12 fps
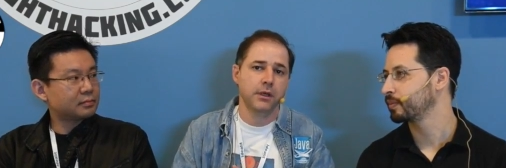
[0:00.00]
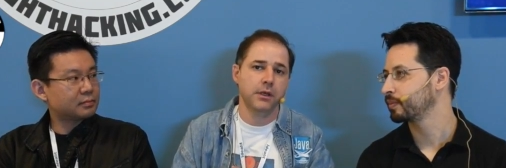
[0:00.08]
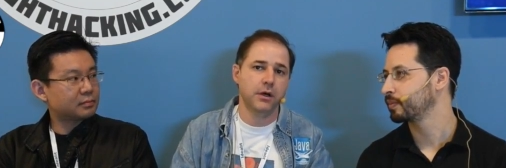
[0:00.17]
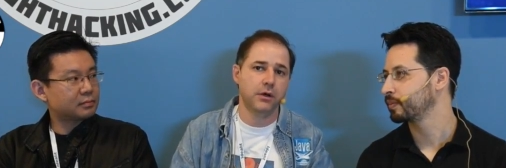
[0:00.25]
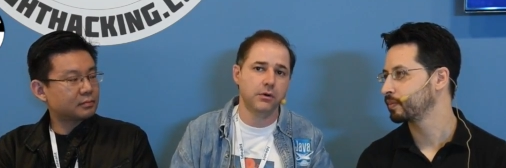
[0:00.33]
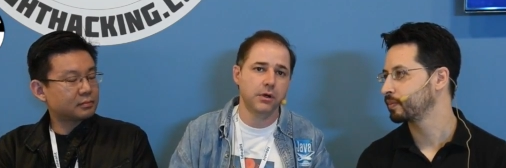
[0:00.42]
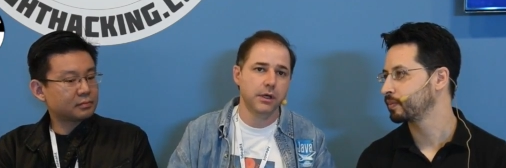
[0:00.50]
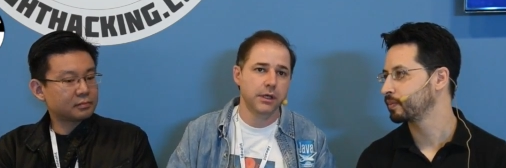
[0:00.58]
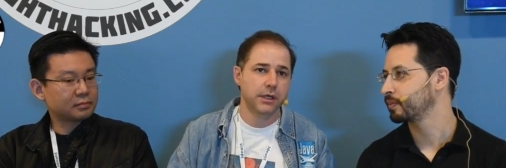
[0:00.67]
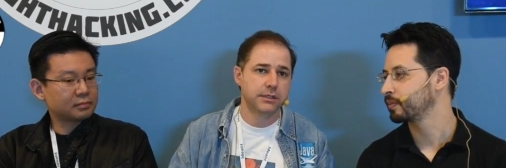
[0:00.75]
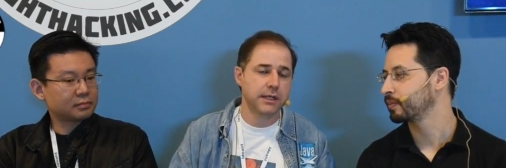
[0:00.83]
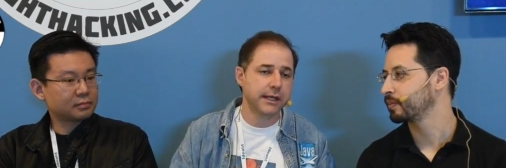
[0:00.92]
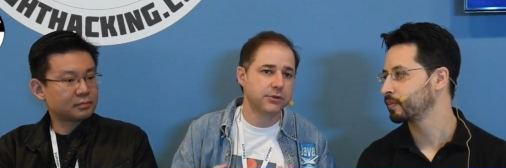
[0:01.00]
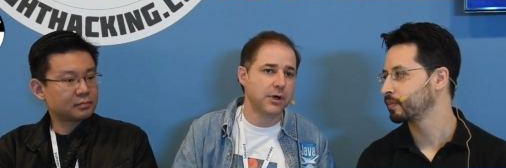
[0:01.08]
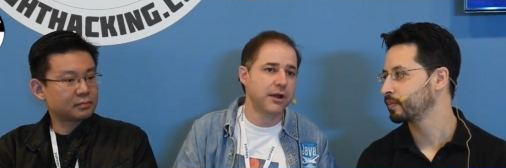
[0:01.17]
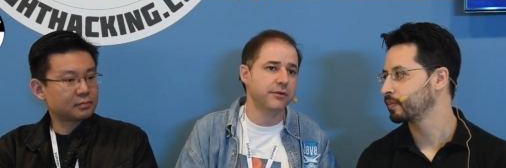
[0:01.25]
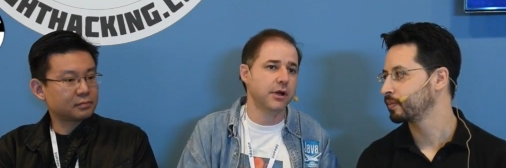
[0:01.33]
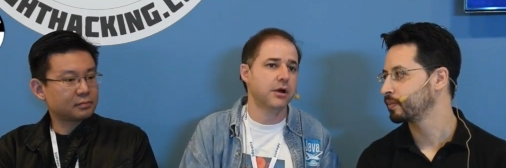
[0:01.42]
Speaker 1: you know it's like
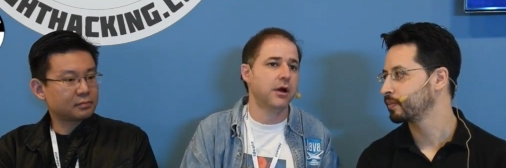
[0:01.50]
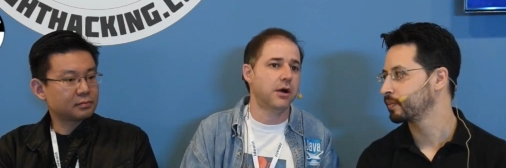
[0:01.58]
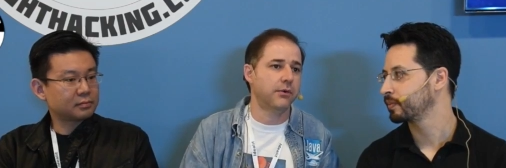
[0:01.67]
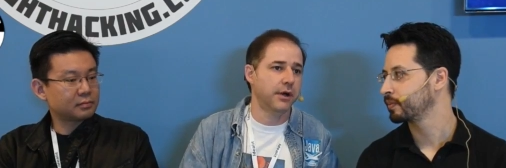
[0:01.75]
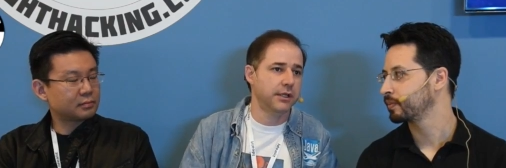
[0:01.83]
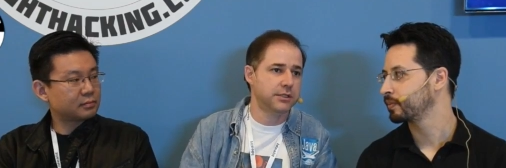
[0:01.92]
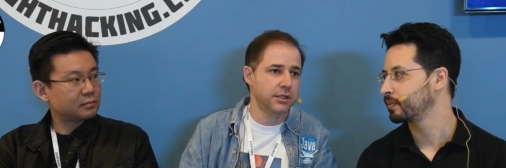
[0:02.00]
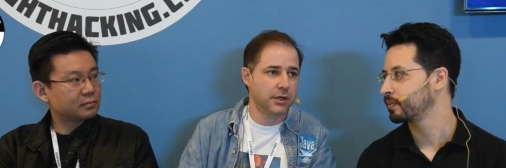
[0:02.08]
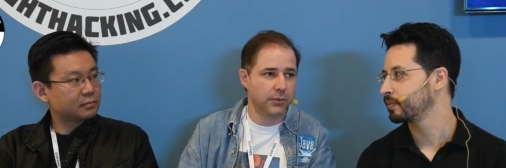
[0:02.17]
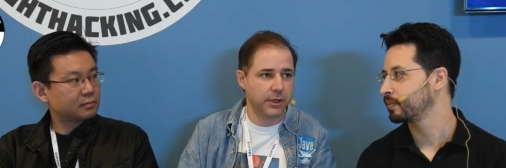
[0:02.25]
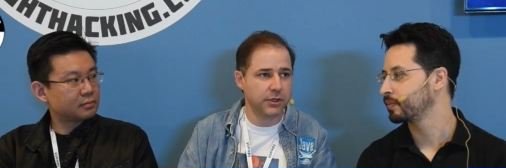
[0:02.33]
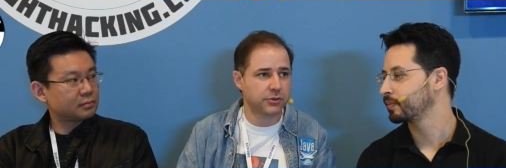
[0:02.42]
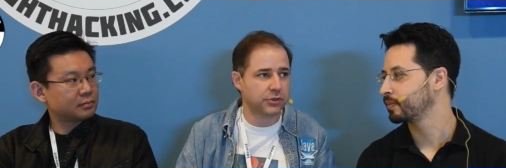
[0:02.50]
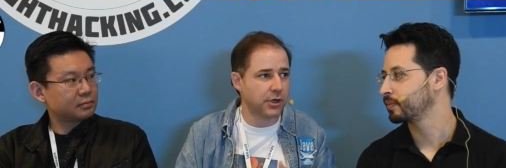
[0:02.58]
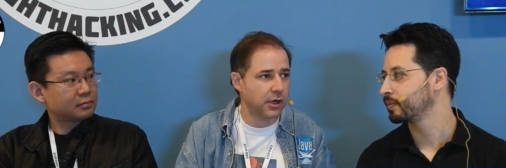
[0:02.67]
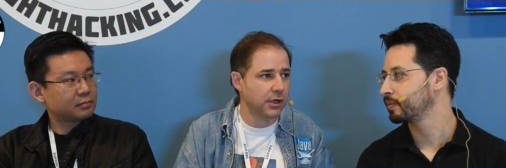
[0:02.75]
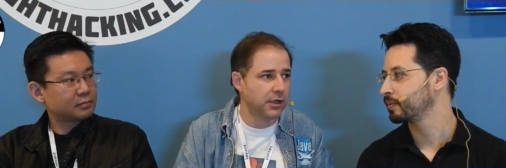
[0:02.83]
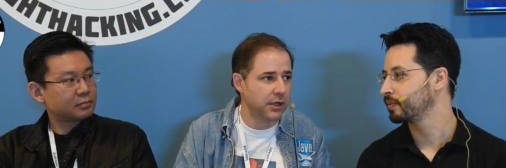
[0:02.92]
driving a car right you know when you
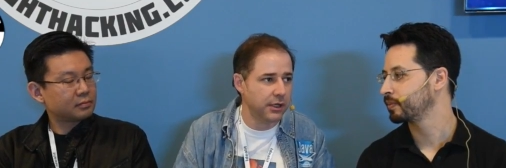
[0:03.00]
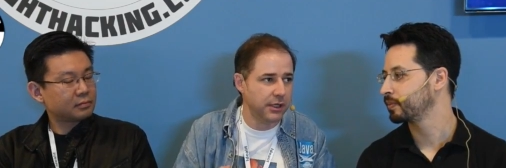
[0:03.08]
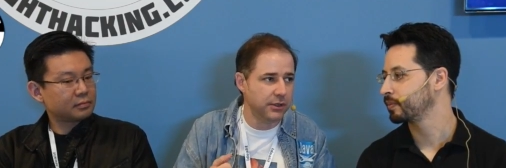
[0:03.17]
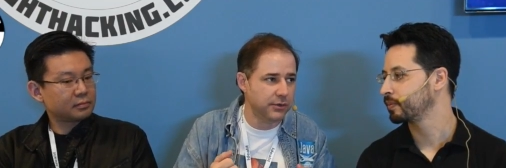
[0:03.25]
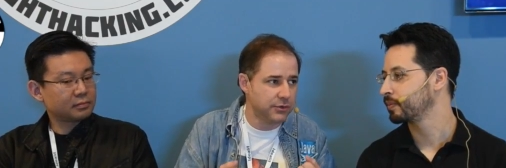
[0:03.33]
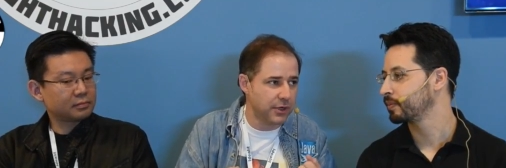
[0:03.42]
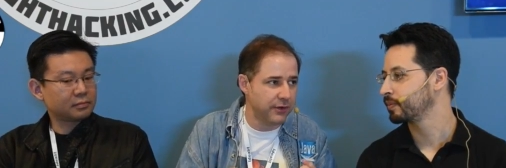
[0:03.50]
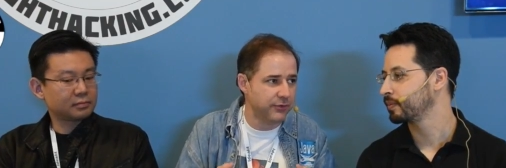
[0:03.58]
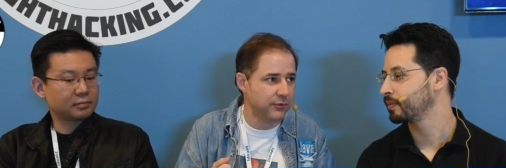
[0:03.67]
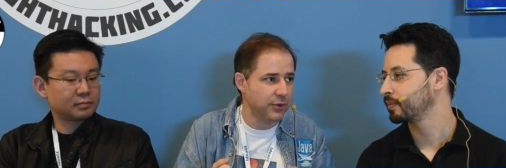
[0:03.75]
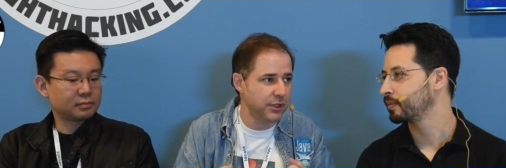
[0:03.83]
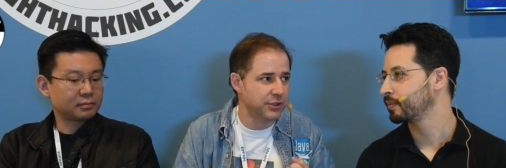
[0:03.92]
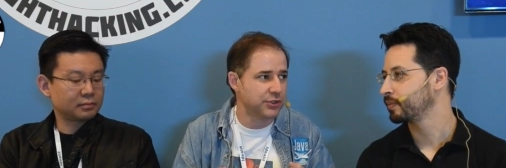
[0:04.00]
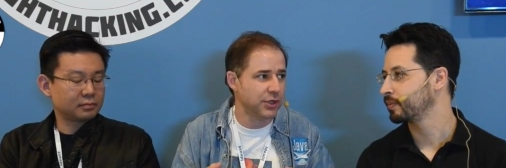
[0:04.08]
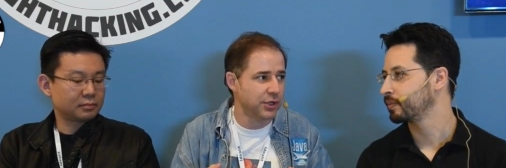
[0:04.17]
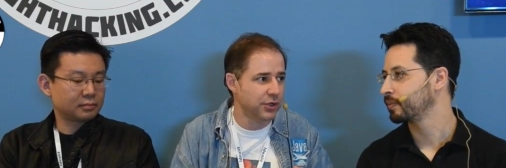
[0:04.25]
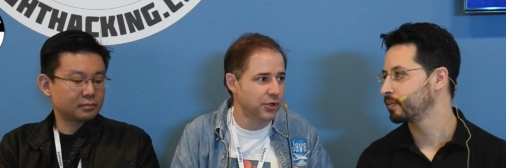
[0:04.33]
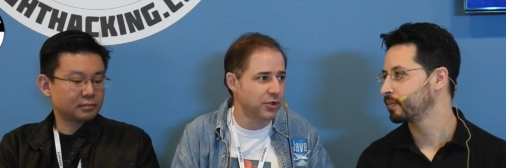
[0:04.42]
start learning you're driving really
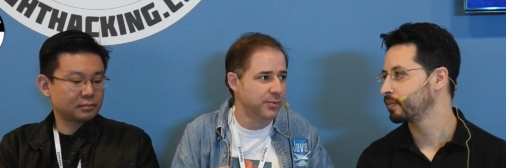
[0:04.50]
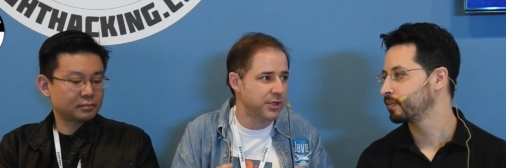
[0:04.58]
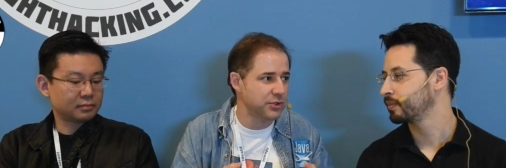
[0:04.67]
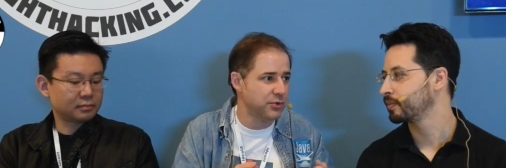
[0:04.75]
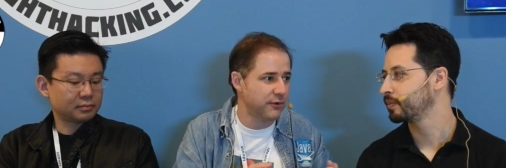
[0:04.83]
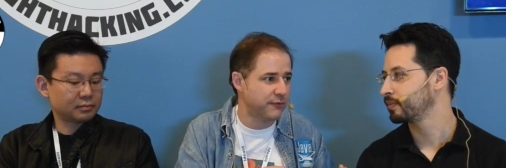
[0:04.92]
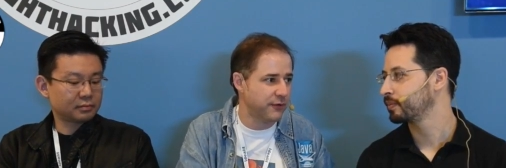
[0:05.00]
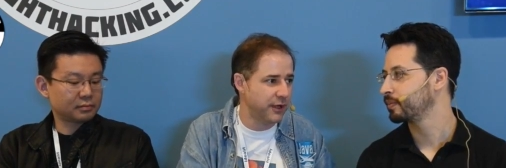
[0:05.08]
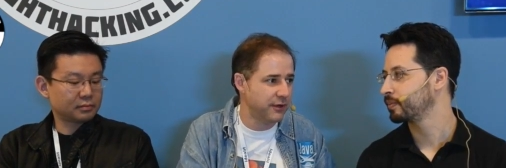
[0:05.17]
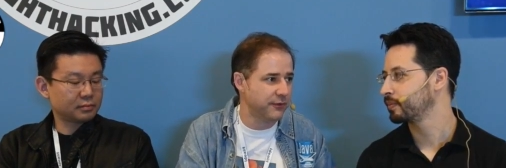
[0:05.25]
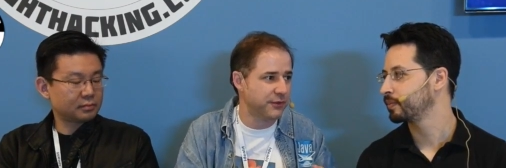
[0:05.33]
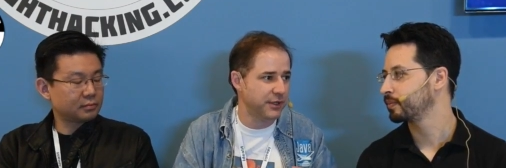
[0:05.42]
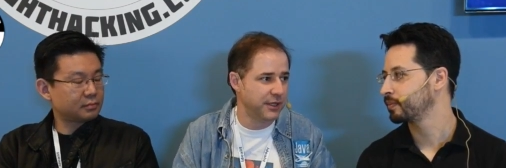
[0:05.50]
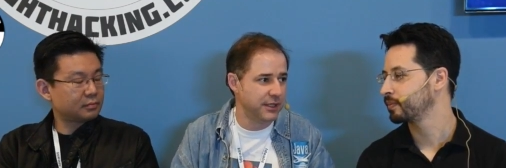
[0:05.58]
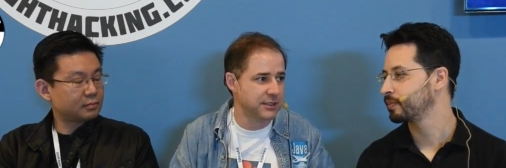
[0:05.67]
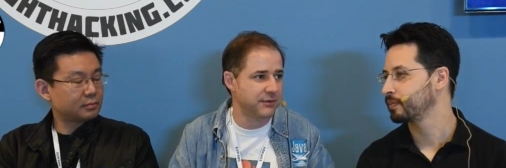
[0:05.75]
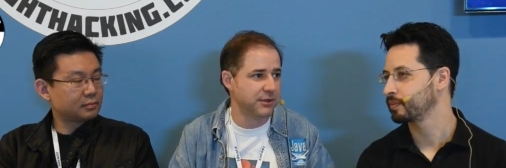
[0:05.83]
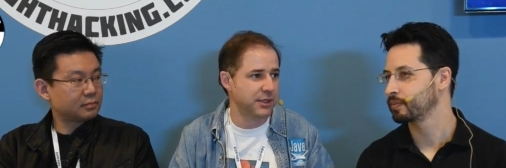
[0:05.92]
slow because you're afraid of
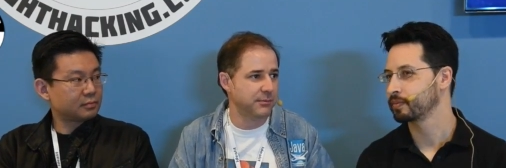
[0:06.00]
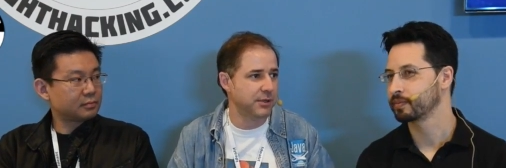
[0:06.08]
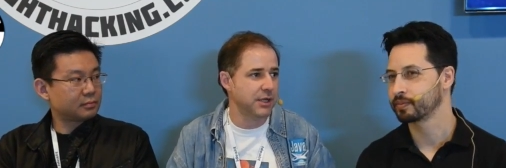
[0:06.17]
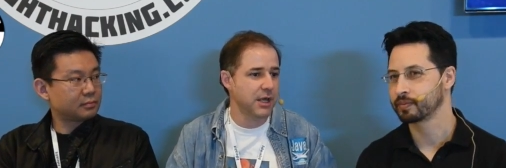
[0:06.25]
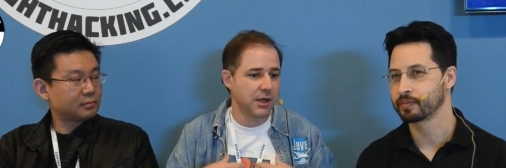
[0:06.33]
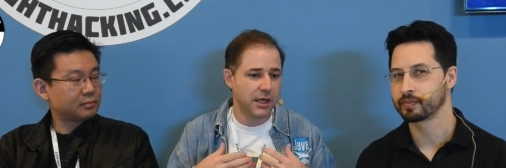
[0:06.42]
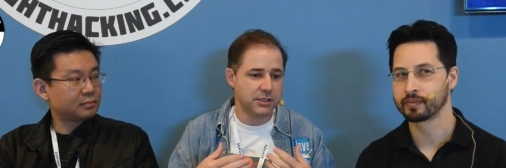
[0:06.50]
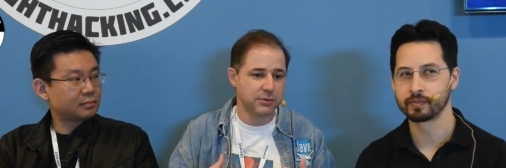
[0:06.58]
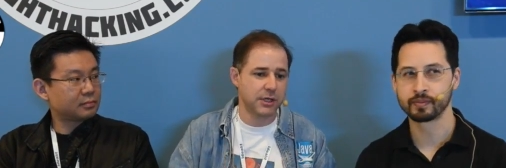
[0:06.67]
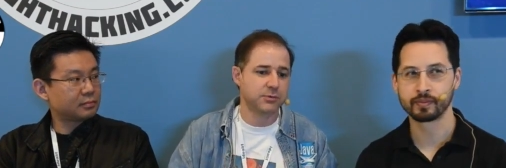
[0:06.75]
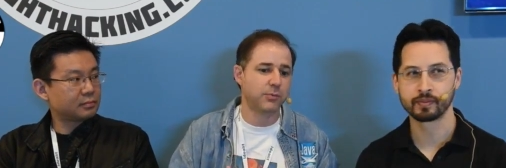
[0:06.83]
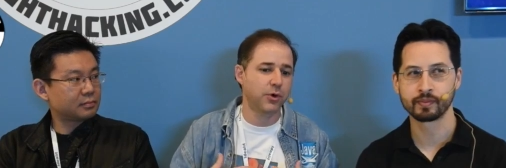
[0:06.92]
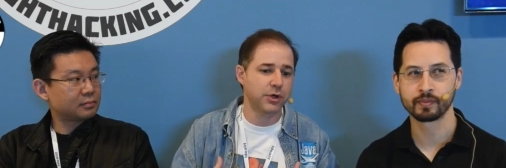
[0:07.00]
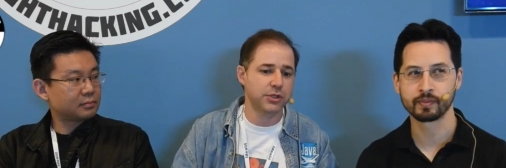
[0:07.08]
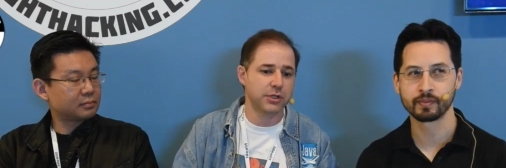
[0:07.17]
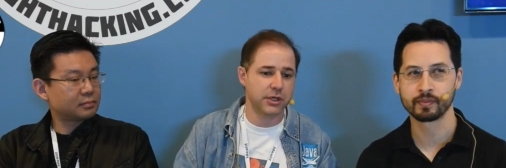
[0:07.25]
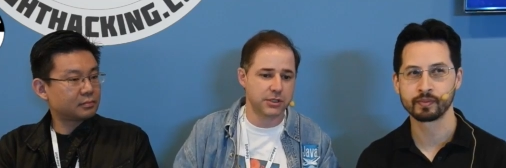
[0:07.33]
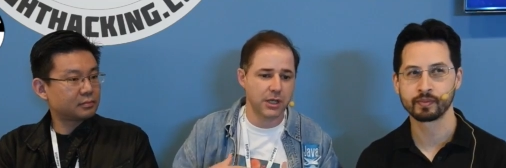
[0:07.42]
things and everything but as, as more
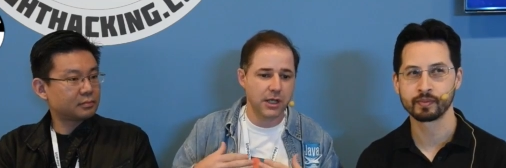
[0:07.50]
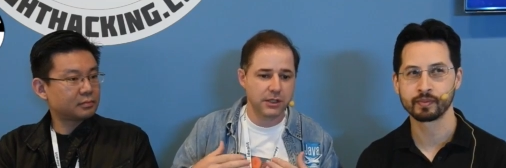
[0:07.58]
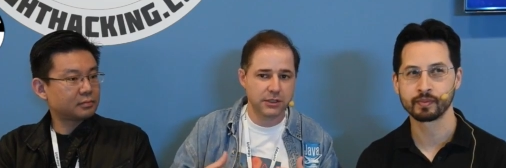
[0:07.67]
as